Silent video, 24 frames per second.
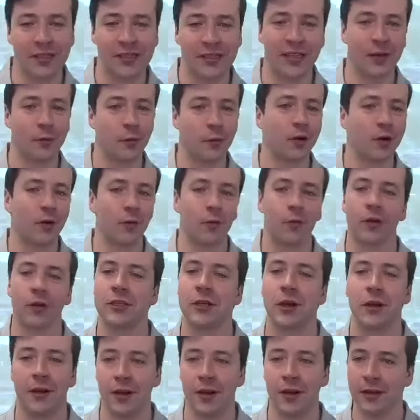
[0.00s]
I said, we're
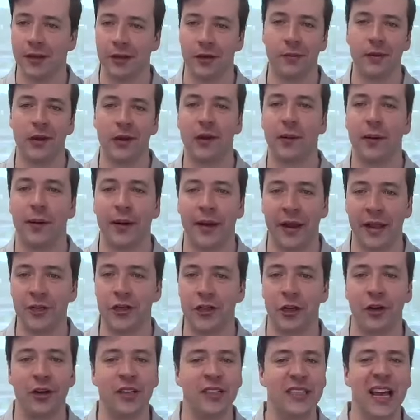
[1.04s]
talking a little bit about
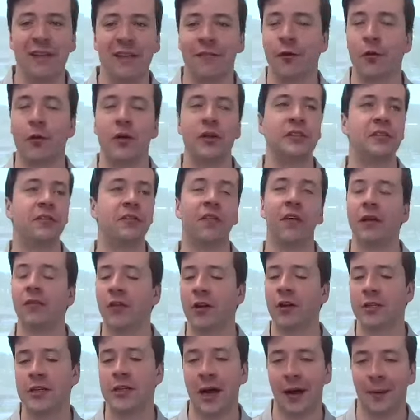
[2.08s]
insurance, everyone's
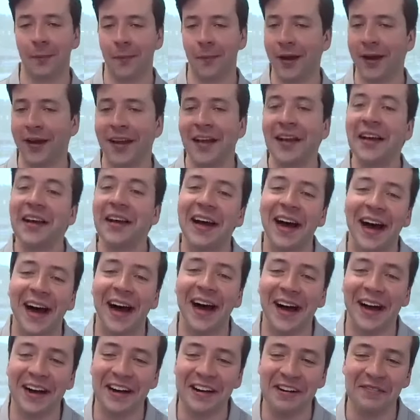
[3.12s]
favorite topic.
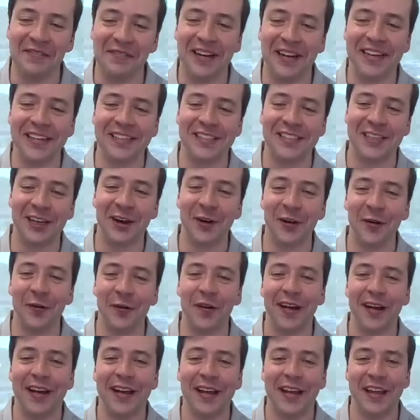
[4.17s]

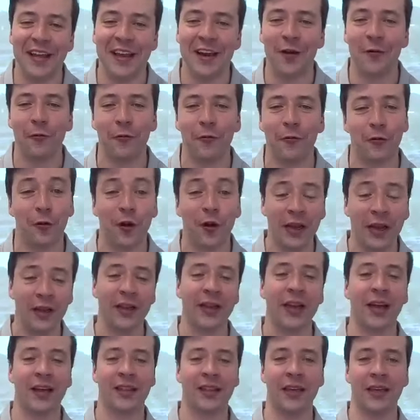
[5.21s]
So, you know,
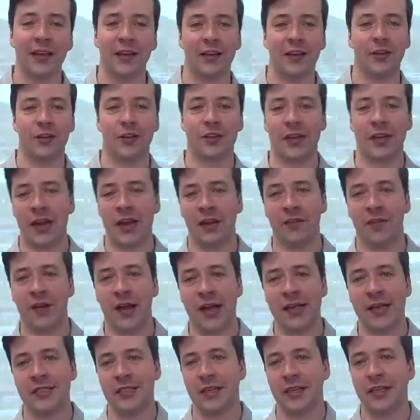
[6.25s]
really, I think just kind of
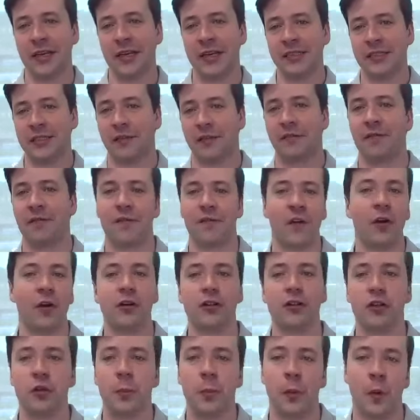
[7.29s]
as a
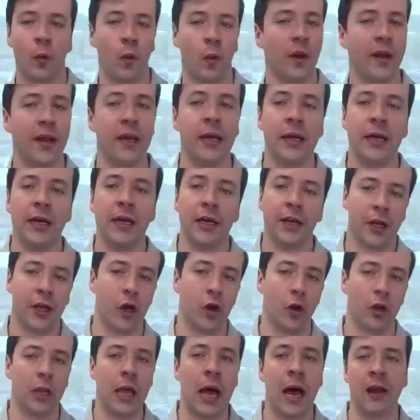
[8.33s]
first point, you
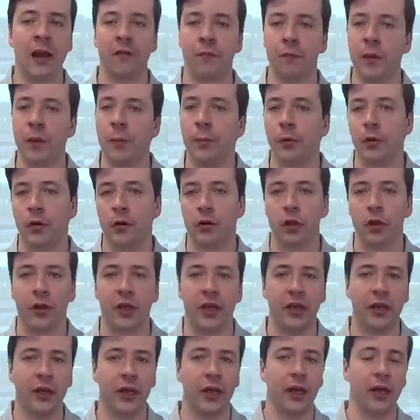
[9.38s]
know, a lot of people are
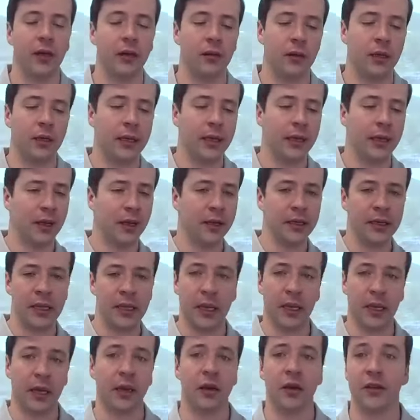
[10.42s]
looking at
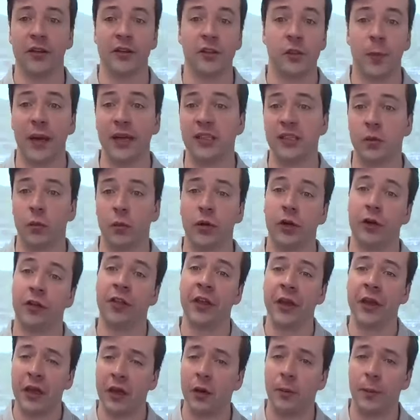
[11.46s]
getting into this space, and when you're
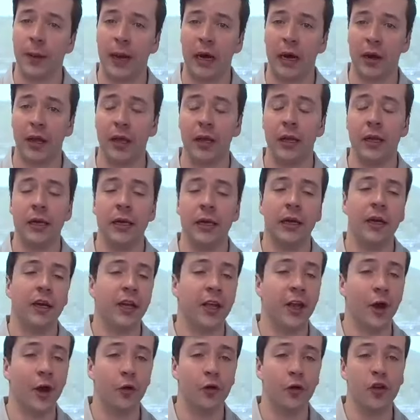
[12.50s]
thinking about it,
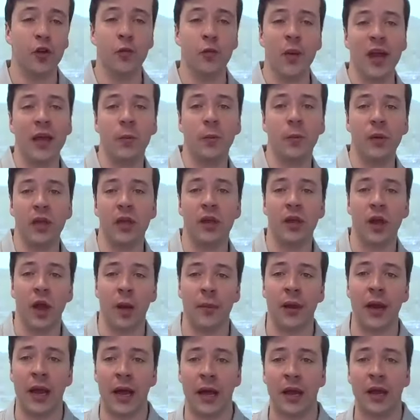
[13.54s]
you know, you may be
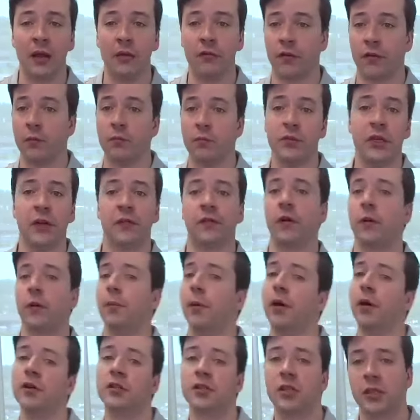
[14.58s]
coming at it from different
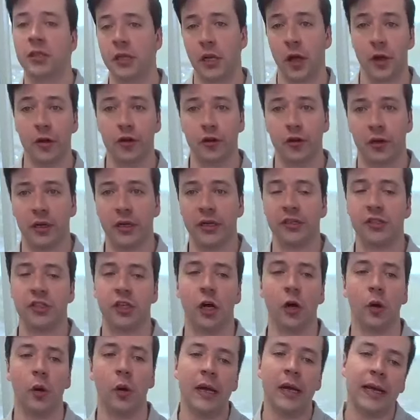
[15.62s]
parts of the country.
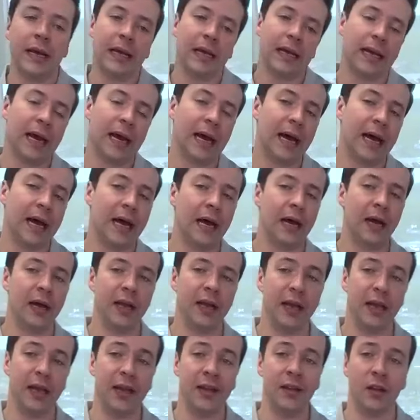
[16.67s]
So,
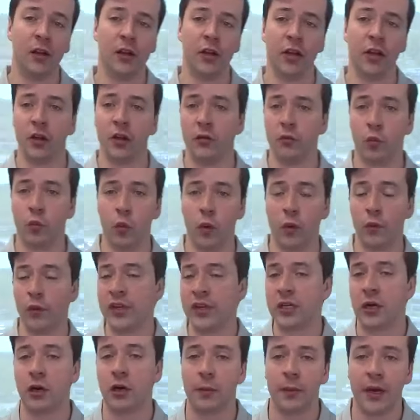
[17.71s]
when we
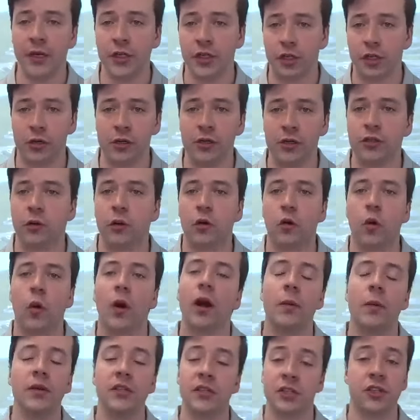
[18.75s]
talk about insurance
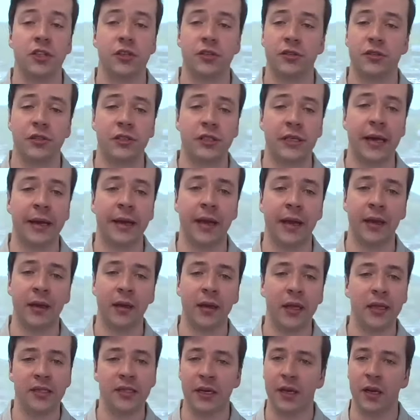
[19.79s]
requirements in just a second,
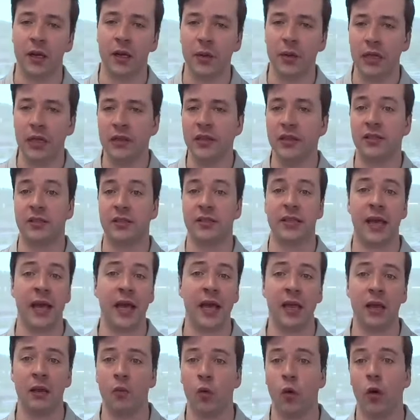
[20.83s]
is it going to be the
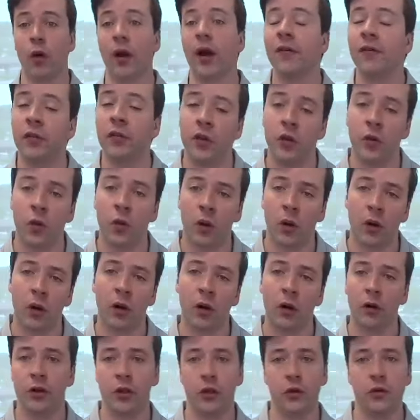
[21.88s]
same wherever you
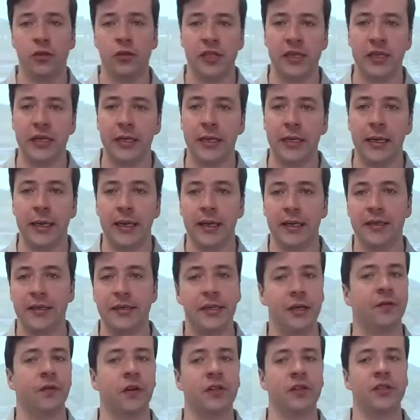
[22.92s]
are, or do you see
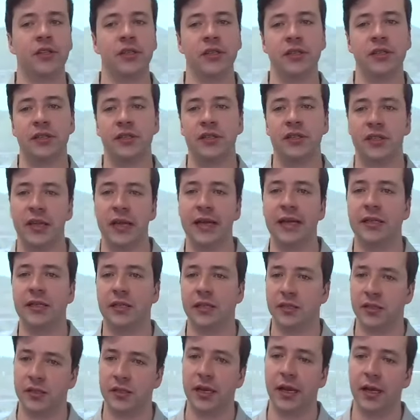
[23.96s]
differences state to
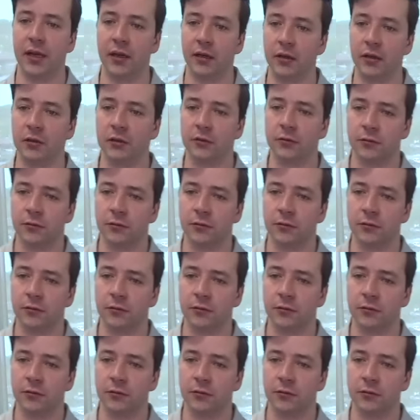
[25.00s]
state?